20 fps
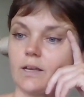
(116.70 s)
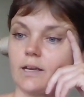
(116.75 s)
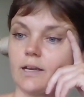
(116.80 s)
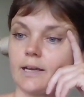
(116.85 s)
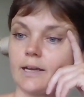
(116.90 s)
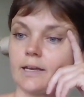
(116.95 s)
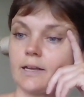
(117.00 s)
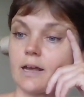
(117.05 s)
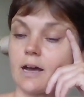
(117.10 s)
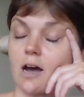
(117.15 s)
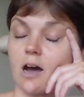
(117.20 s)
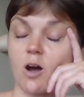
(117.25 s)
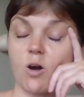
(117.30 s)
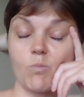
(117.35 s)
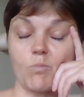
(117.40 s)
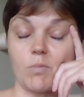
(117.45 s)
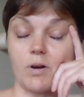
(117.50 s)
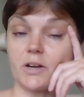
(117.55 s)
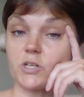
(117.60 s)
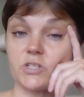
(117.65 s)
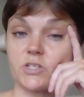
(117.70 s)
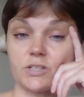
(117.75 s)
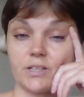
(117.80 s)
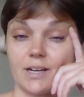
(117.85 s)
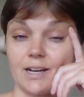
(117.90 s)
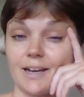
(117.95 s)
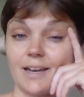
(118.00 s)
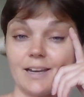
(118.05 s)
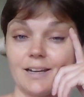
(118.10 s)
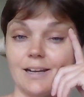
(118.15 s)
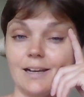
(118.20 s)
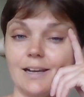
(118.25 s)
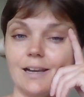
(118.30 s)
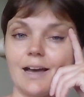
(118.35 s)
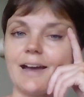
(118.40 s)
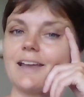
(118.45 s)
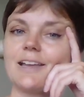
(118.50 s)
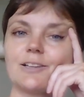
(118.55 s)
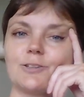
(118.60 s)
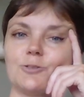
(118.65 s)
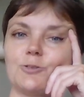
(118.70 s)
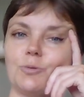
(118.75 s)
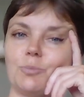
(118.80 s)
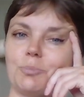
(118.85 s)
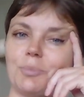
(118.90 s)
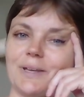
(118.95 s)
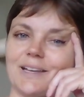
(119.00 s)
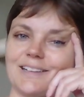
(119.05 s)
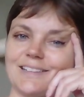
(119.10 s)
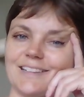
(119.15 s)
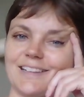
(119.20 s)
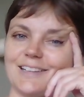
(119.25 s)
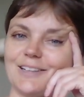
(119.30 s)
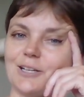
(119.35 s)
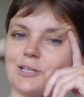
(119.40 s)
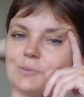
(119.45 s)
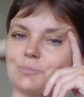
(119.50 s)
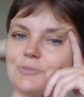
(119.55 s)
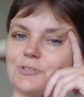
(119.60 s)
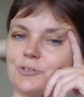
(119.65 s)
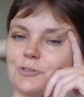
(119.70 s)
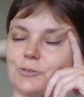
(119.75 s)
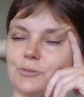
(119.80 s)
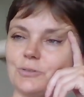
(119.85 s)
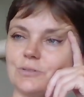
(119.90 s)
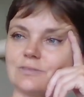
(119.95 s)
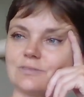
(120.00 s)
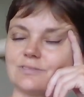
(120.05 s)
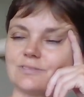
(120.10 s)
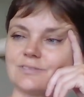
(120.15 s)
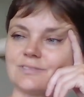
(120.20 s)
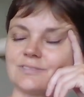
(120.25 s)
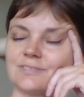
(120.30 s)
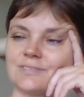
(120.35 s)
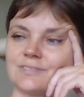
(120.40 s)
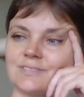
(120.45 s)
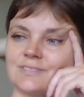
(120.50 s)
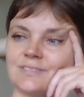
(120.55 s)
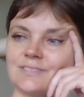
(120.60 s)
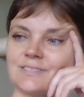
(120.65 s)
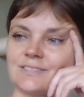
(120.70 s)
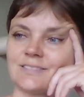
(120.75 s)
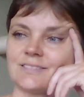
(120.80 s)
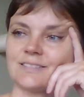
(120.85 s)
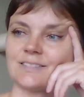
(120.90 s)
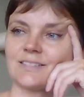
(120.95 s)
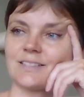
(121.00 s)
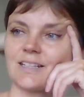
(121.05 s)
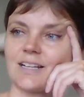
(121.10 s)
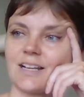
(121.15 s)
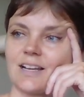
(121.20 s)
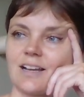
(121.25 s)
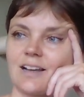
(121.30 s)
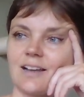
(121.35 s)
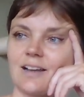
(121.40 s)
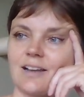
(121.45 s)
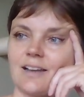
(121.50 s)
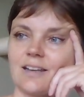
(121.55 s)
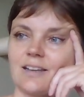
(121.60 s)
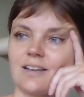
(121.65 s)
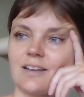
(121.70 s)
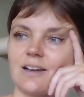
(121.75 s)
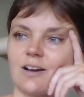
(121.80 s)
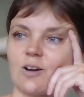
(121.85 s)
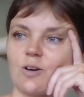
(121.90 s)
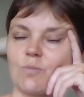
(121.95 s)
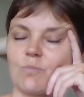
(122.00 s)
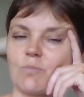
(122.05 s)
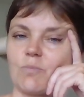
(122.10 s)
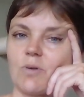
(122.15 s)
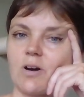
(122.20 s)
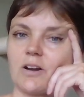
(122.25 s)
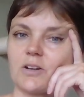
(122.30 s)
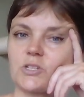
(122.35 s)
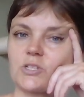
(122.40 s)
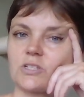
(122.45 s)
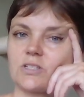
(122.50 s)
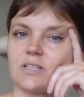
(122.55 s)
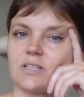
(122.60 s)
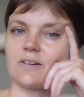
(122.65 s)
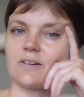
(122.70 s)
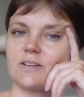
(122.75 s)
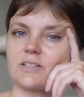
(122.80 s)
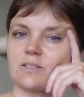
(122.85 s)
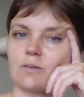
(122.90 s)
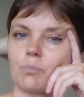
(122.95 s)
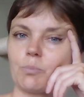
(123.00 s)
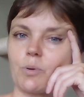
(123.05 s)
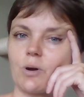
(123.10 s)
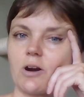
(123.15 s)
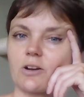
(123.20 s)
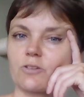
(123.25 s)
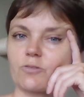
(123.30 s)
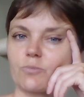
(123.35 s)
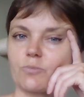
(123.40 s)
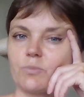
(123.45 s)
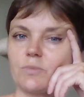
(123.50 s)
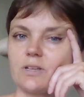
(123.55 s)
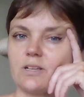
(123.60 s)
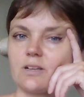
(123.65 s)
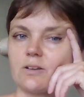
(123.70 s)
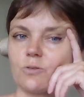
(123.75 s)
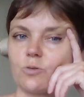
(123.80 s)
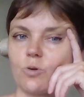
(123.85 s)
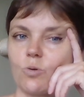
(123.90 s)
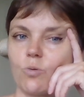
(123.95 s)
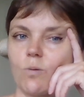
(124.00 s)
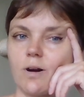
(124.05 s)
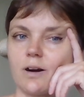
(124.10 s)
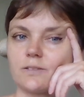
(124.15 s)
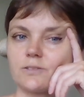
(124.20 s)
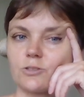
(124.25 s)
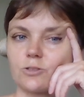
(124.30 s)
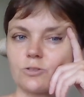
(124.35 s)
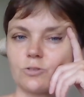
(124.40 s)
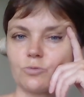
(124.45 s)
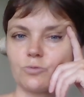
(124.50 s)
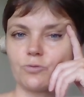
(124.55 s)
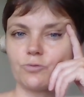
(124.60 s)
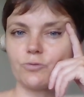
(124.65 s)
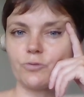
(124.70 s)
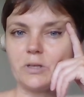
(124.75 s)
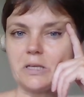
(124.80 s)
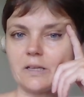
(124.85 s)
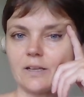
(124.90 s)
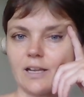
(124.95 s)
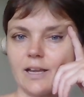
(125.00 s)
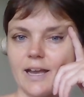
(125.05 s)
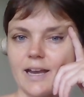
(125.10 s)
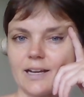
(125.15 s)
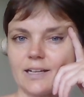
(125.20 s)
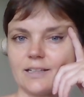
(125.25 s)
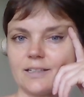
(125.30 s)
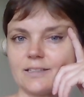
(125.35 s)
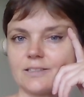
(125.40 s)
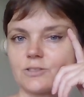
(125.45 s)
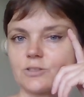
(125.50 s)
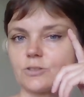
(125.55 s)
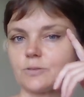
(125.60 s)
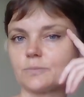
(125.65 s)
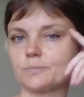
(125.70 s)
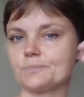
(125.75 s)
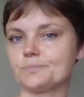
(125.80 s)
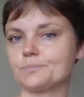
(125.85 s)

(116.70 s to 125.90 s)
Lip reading: and how much I like to pick that up too. And how much is a part of me who wants to feel like this